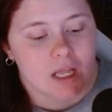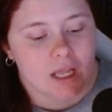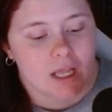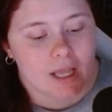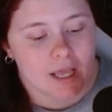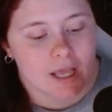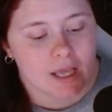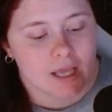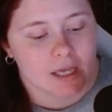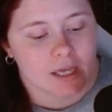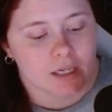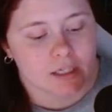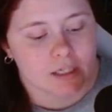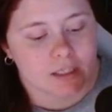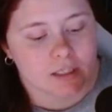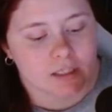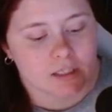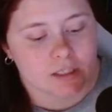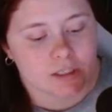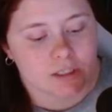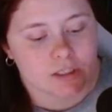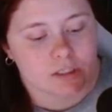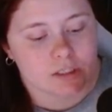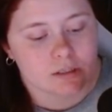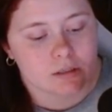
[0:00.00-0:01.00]

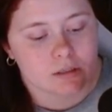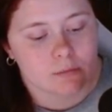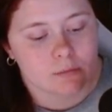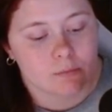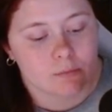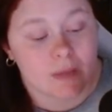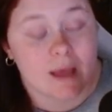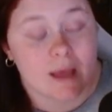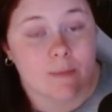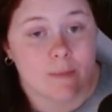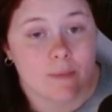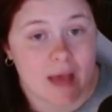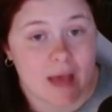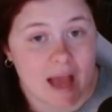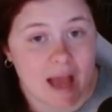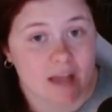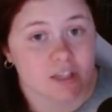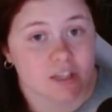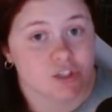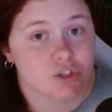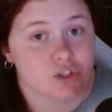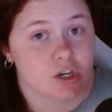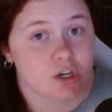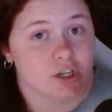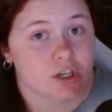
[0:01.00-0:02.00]
And my back
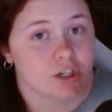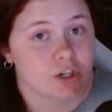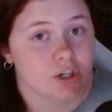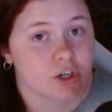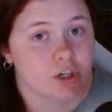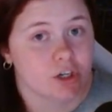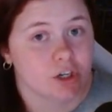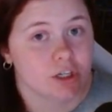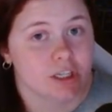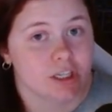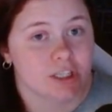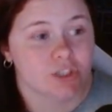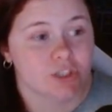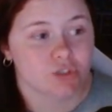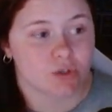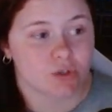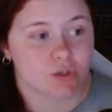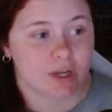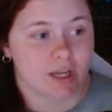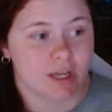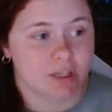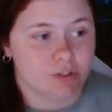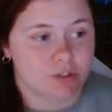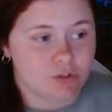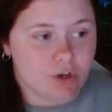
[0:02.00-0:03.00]
started hurting, so I
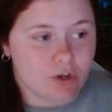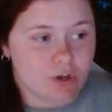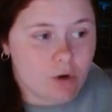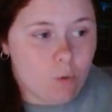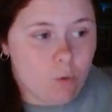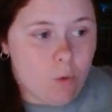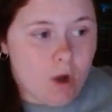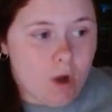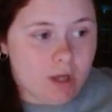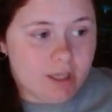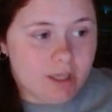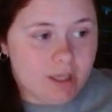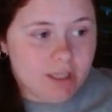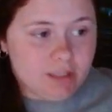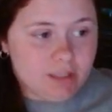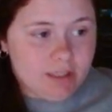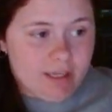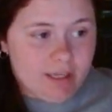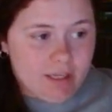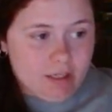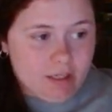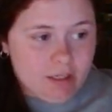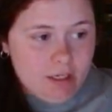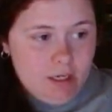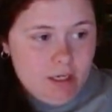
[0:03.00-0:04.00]
had to start walking
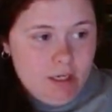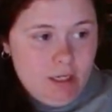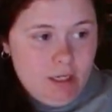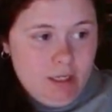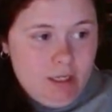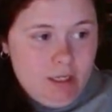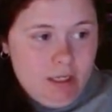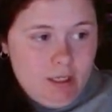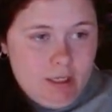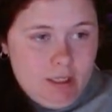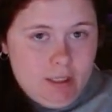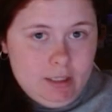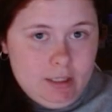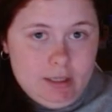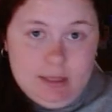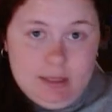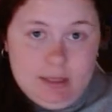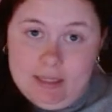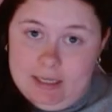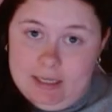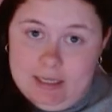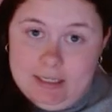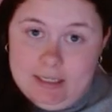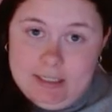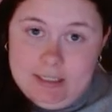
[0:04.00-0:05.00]
like
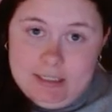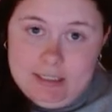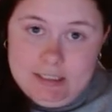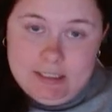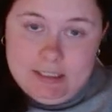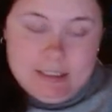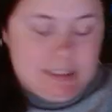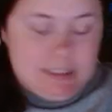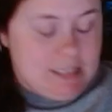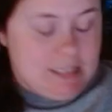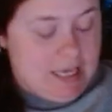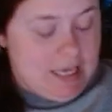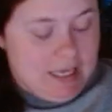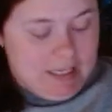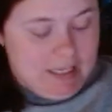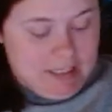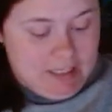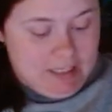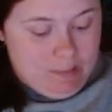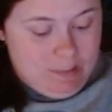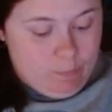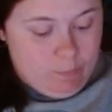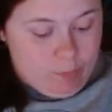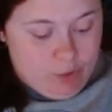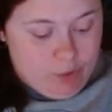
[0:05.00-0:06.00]
this and taking
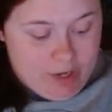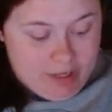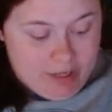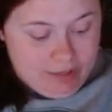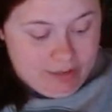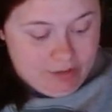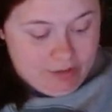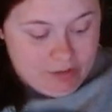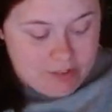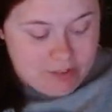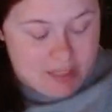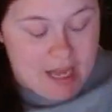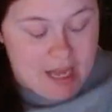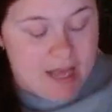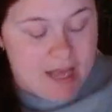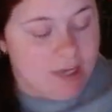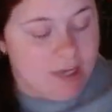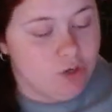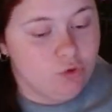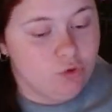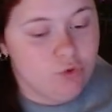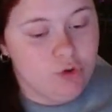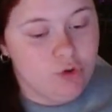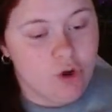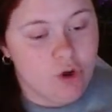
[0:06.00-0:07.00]
deep breaths. I
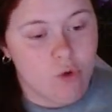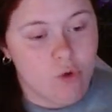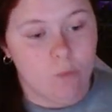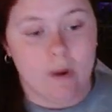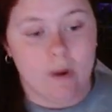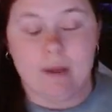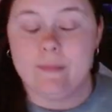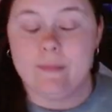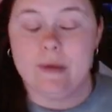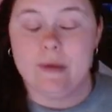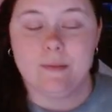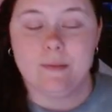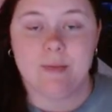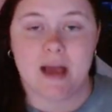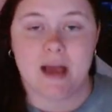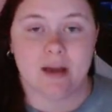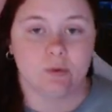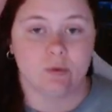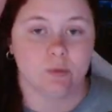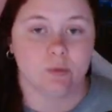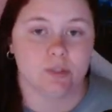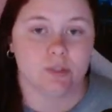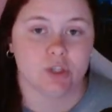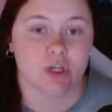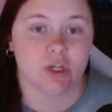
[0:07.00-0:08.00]
don't know why my
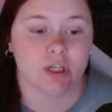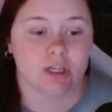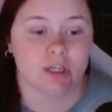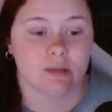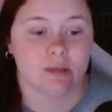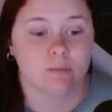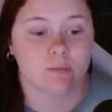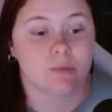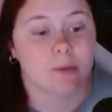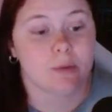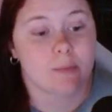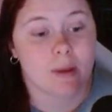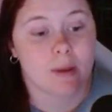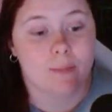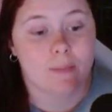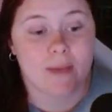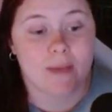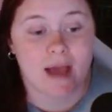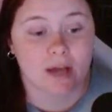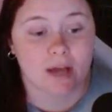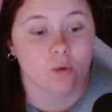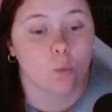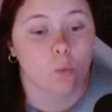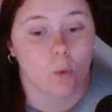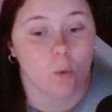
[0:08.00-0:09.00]
back was hurting, but my
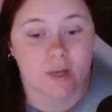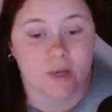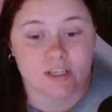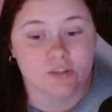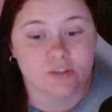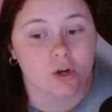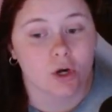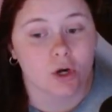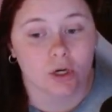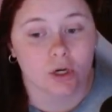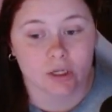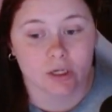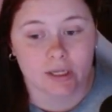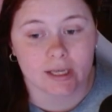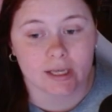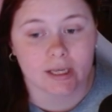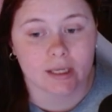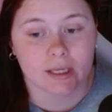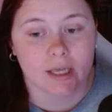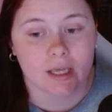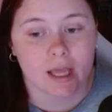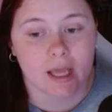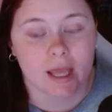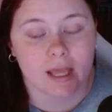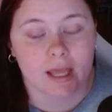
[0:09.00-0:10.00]
back was
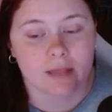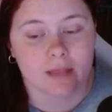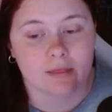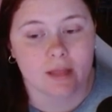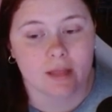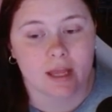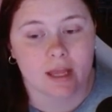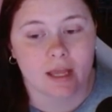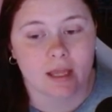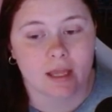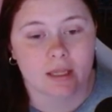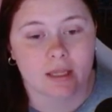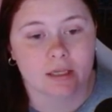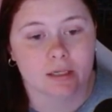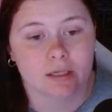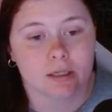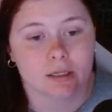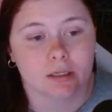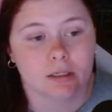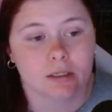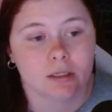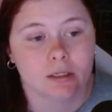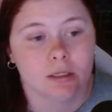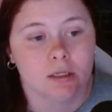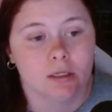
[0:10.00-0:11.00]
hurting. And then,
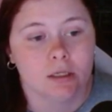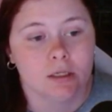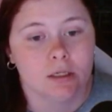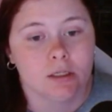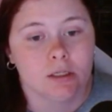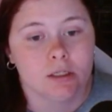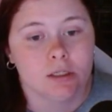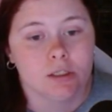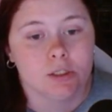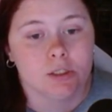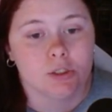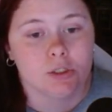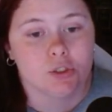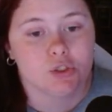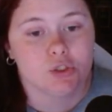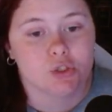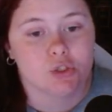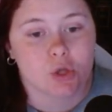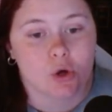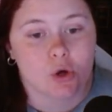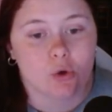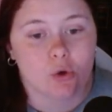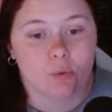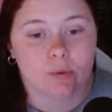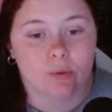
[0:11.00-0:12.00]

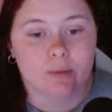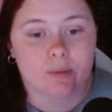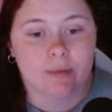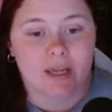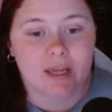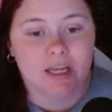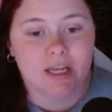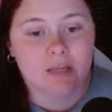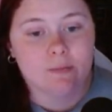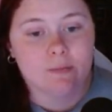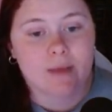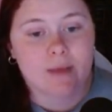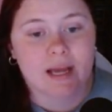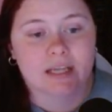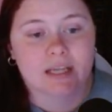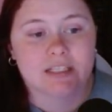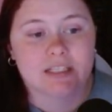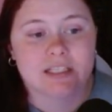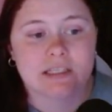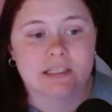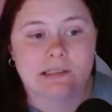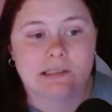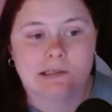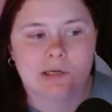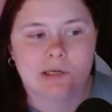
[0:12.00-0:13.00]
so we made it back
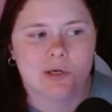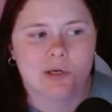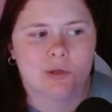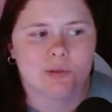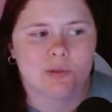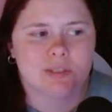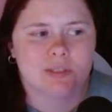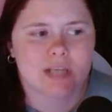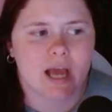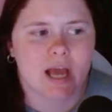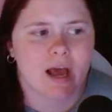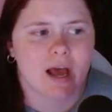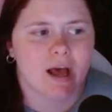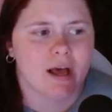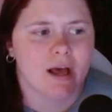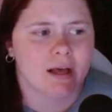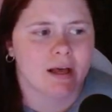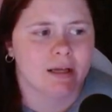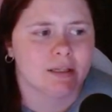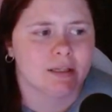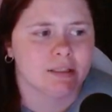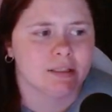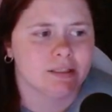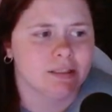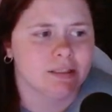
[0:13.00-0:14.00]
to the
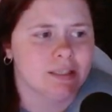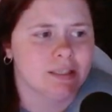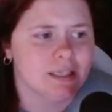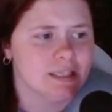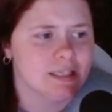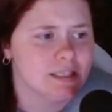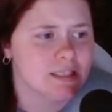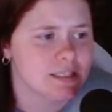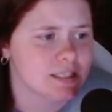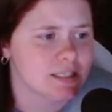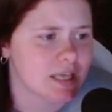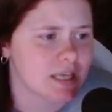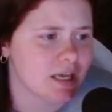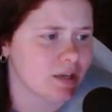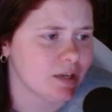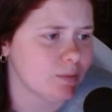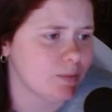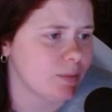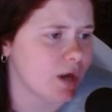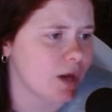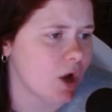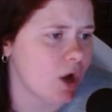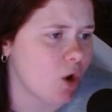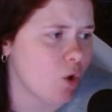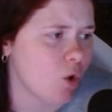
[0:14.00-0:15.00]
hotel, I'd say
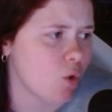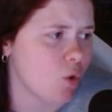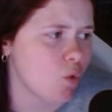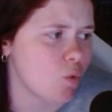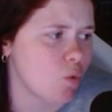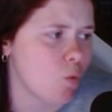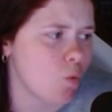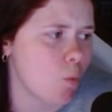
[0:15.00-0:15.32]
about